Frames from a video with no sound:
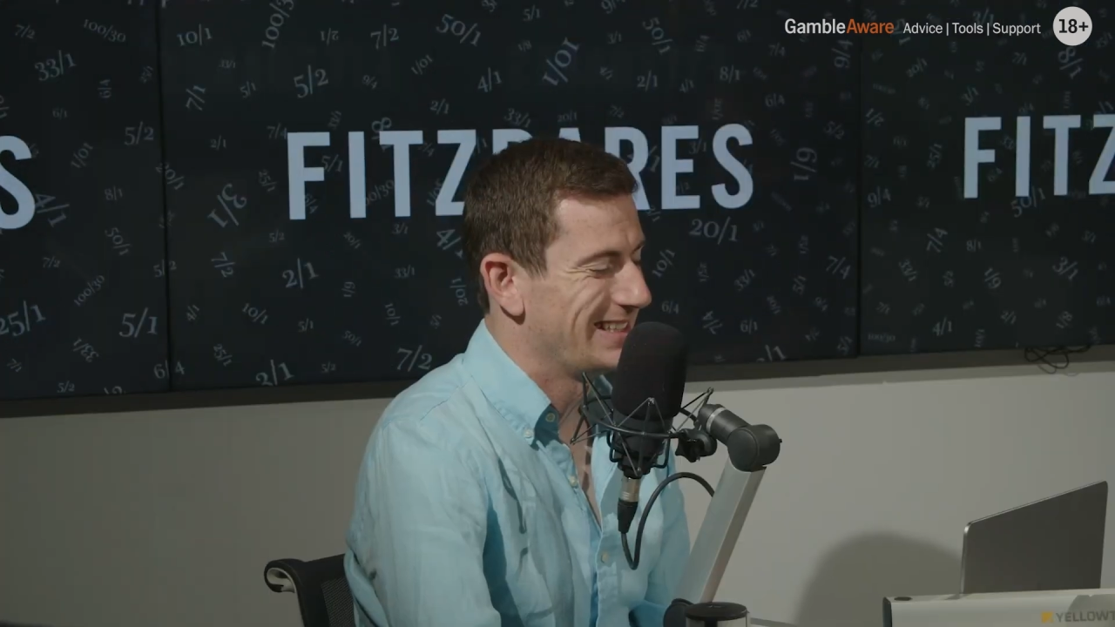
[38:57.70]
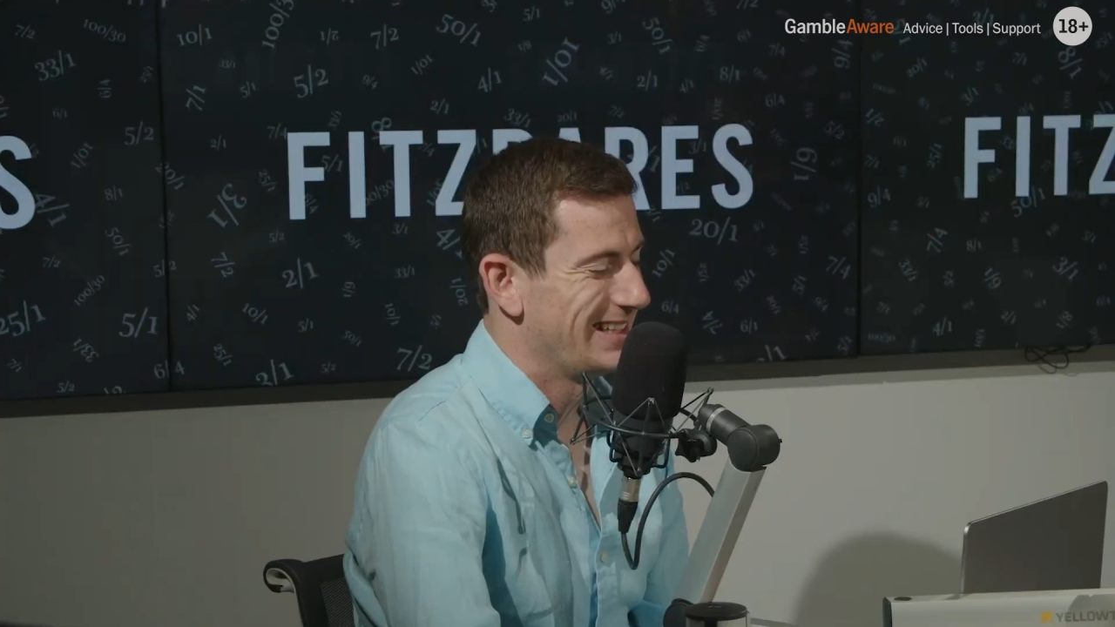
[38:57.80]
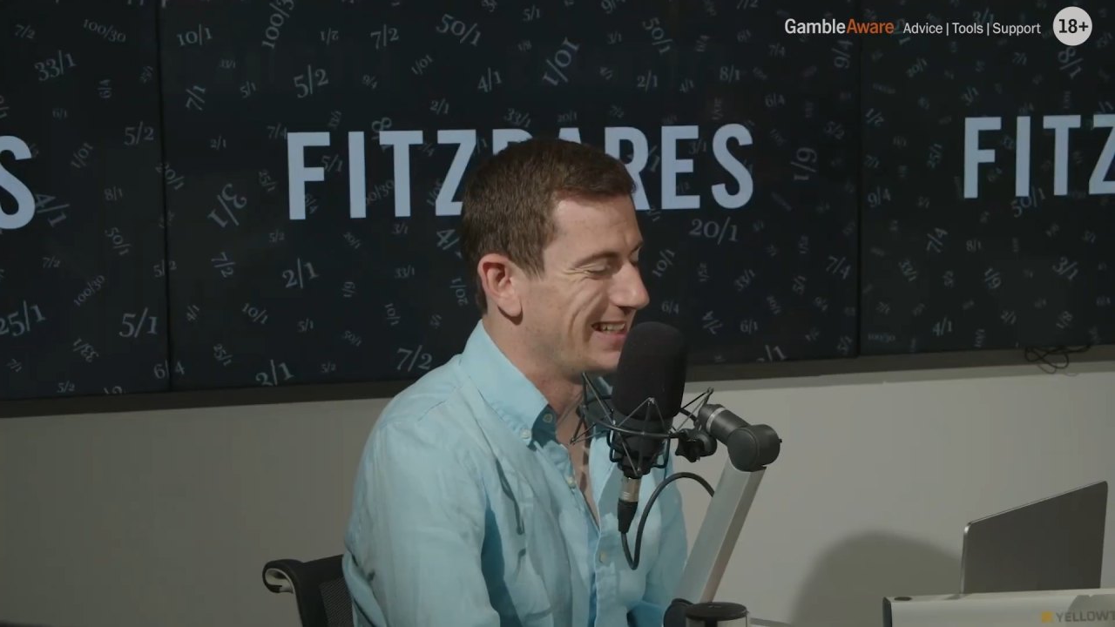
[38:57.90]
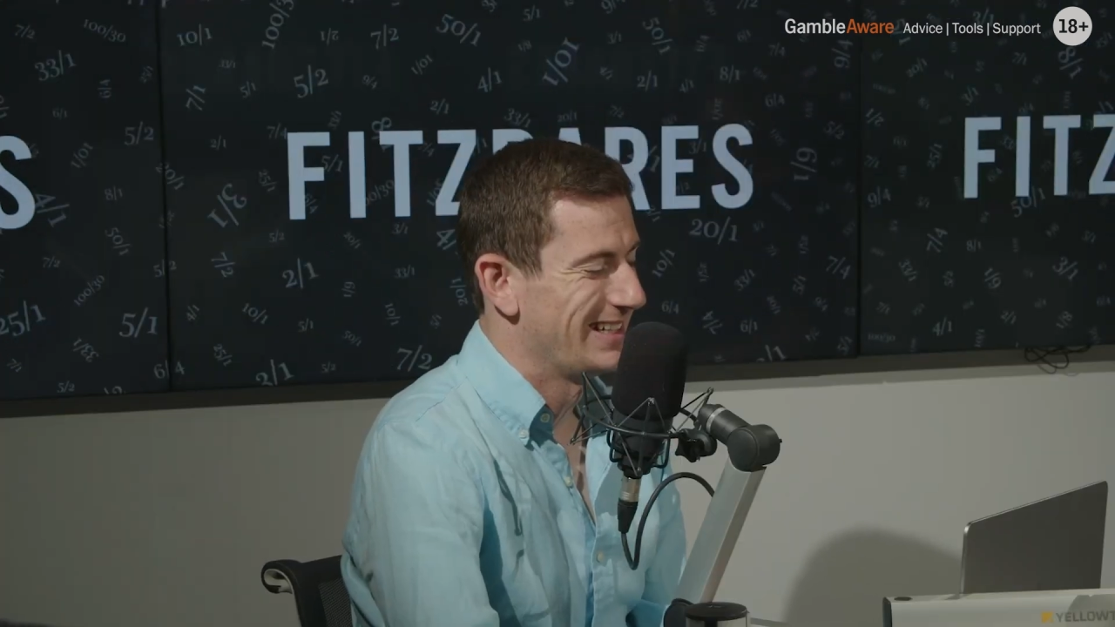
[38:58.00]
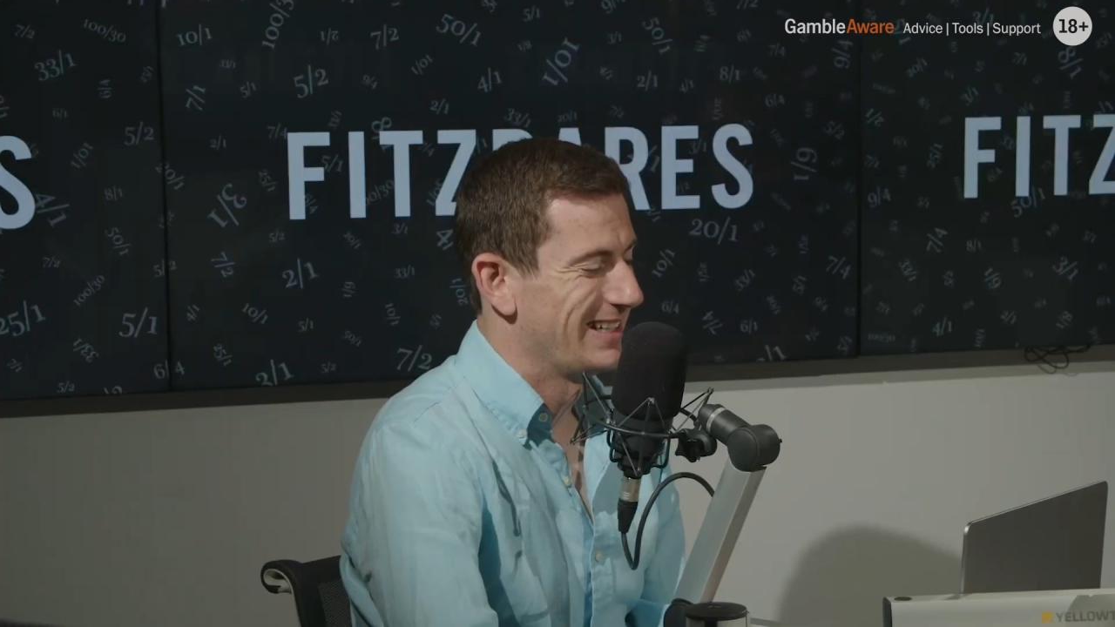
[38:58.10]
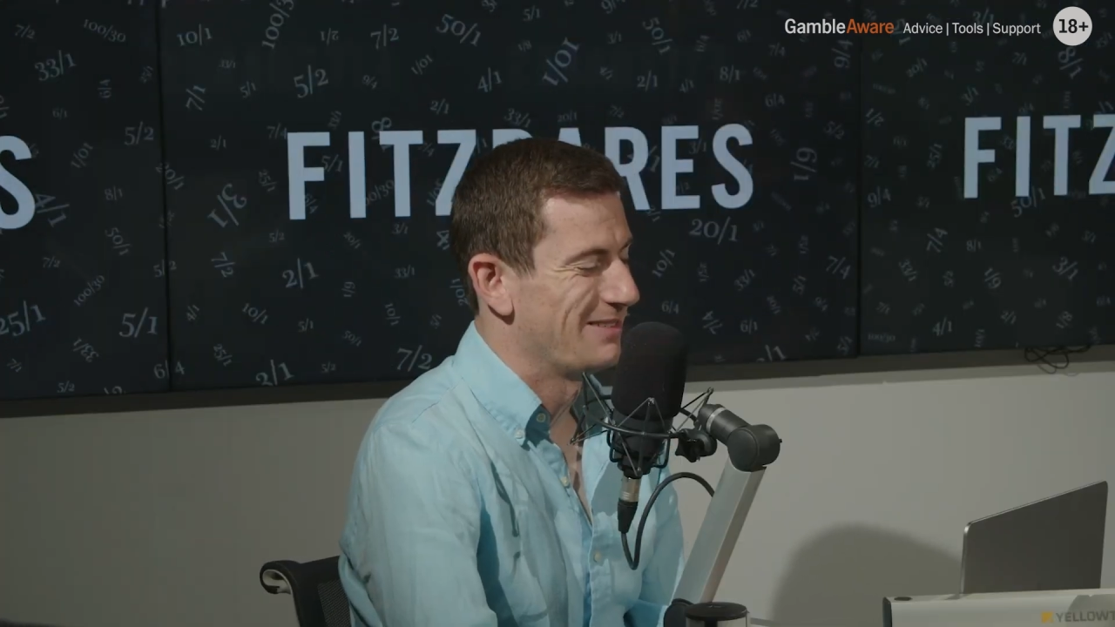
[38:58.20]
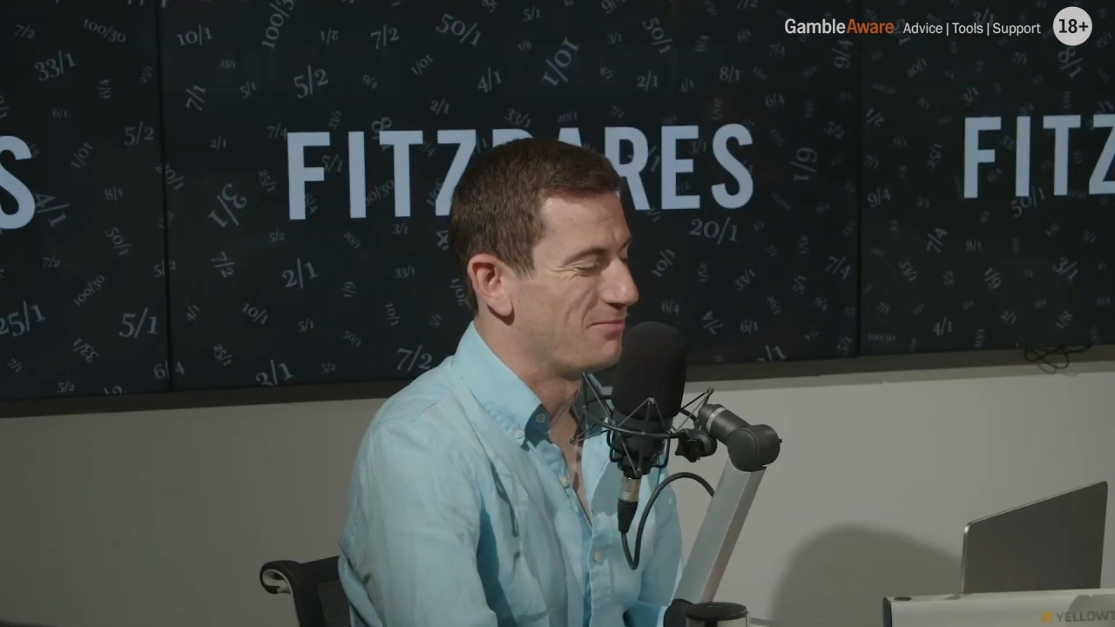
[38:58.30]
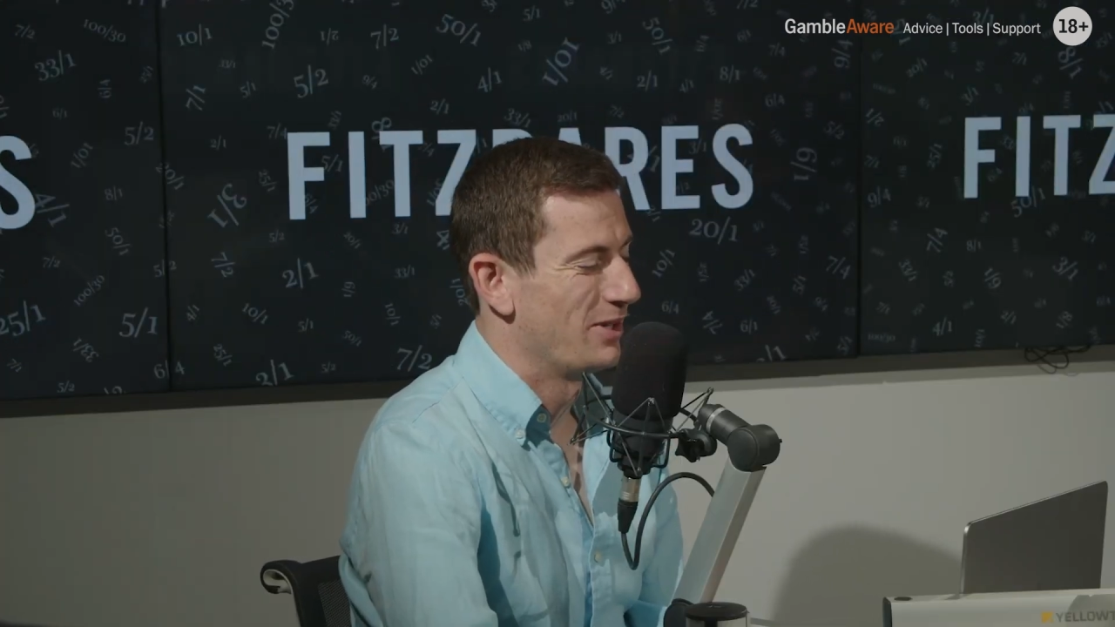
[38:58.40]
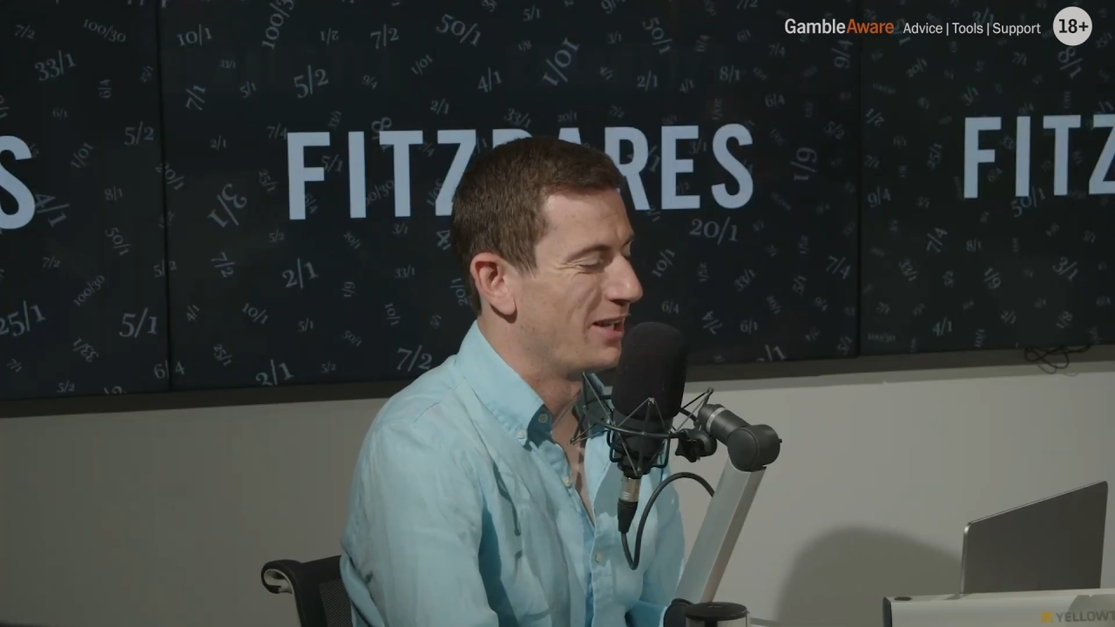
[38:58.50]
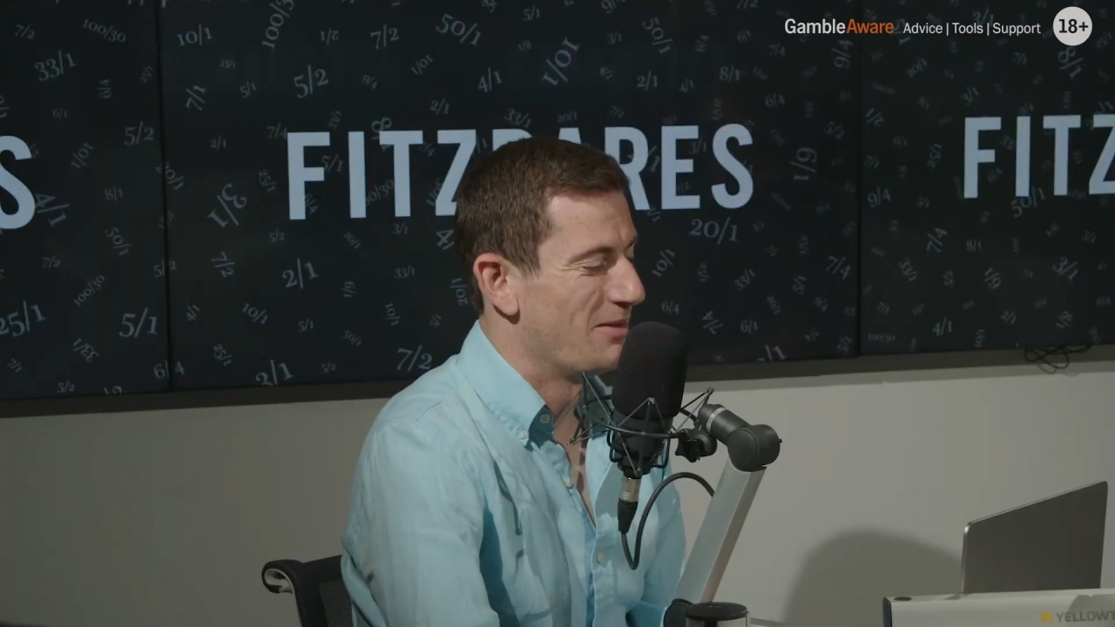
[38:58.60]
Yeah,
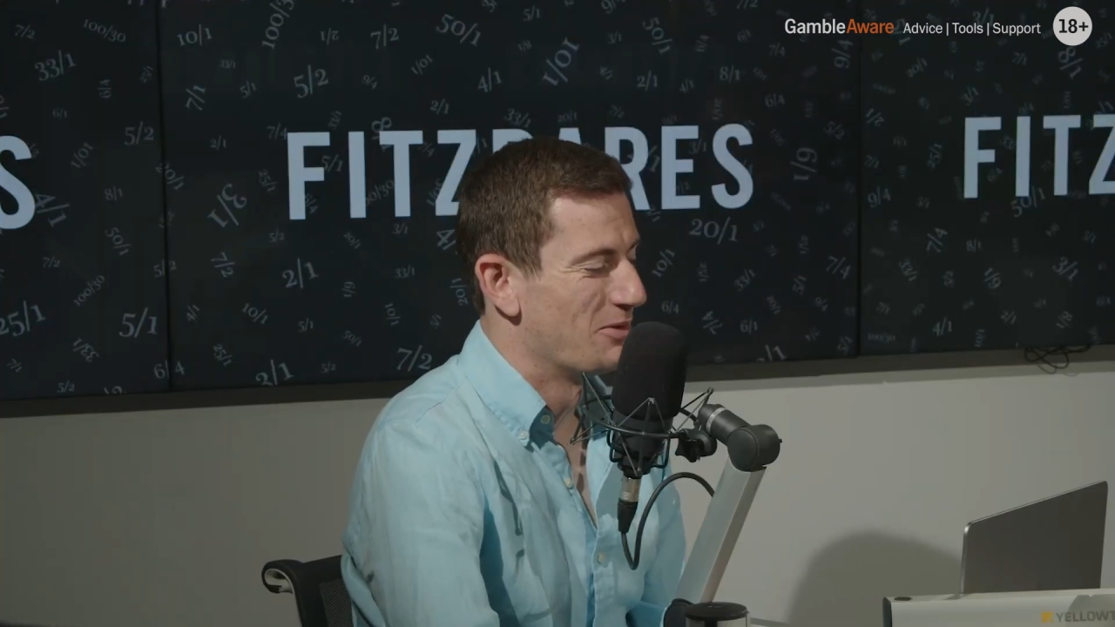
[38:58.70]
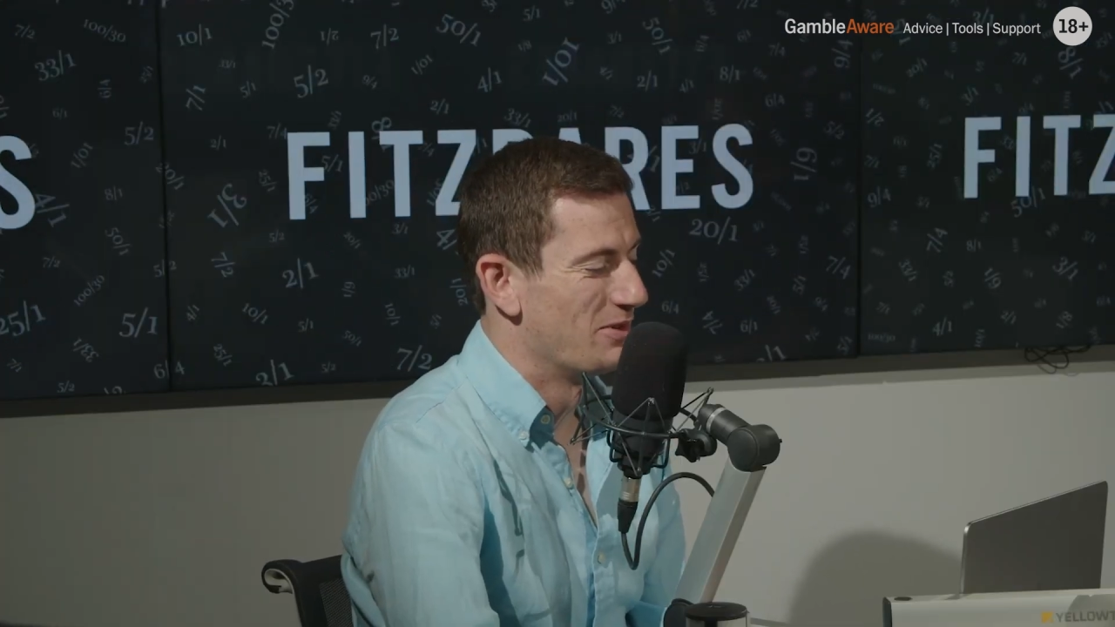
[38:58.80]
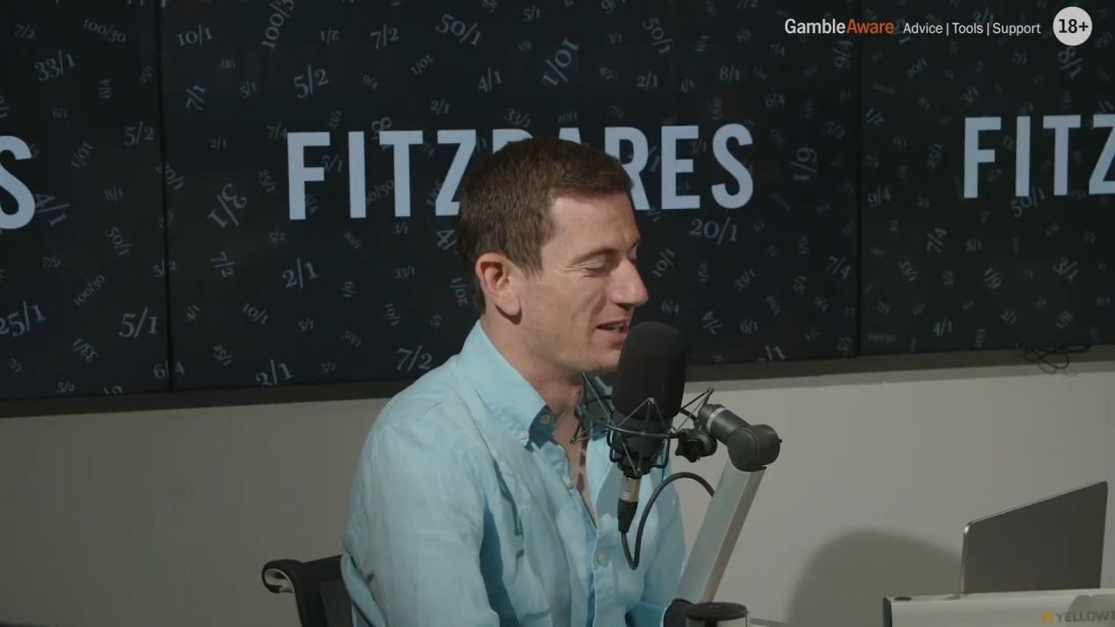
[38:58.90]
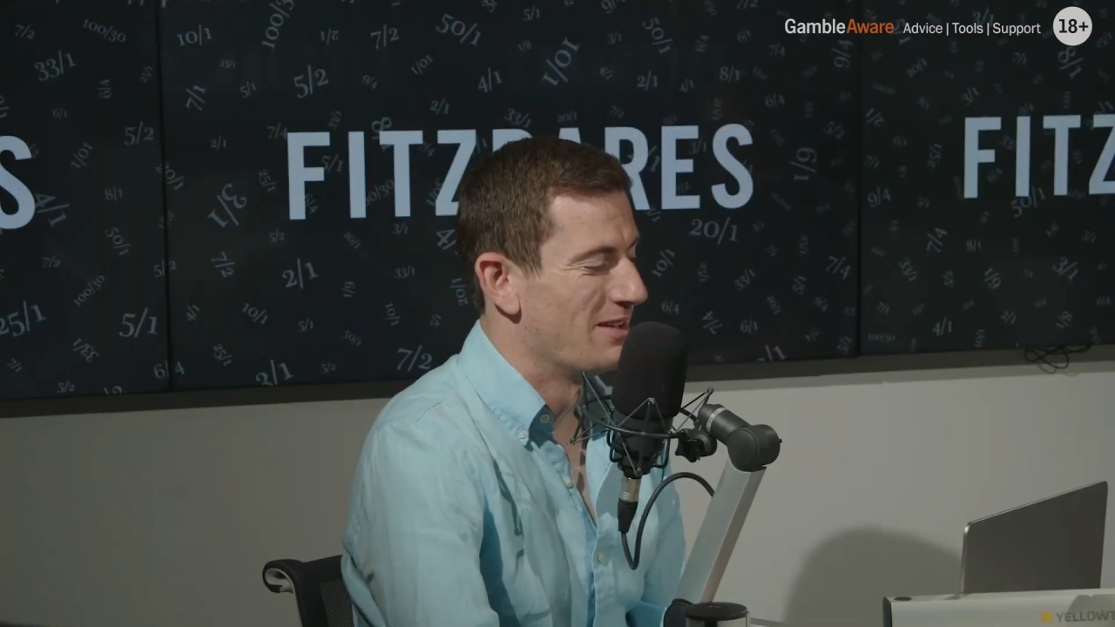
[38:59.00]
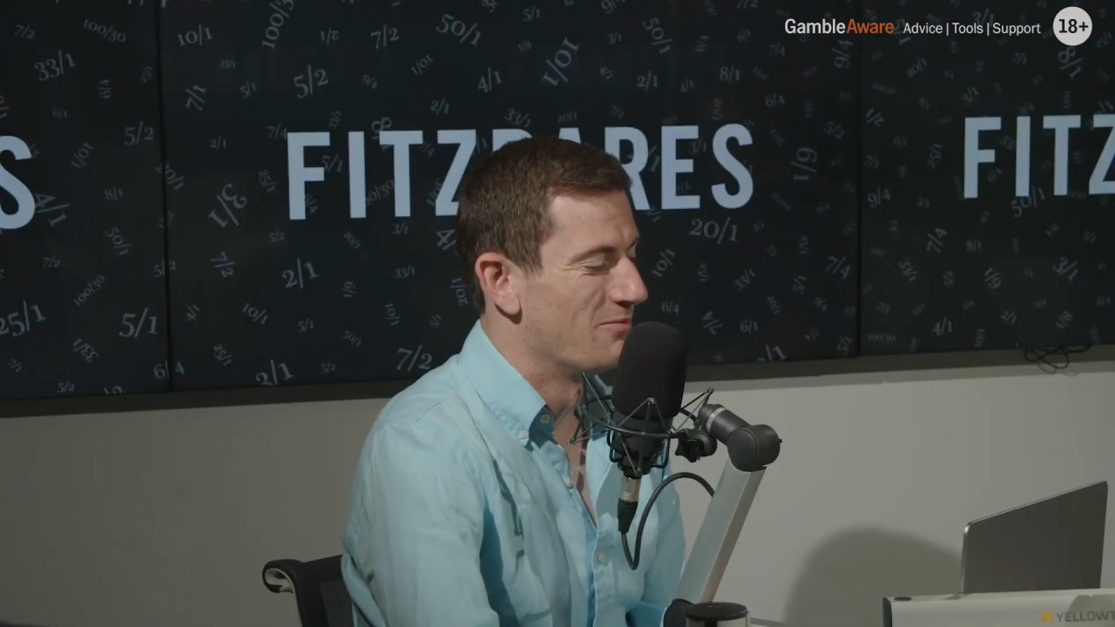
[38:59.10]
bringing up the rear,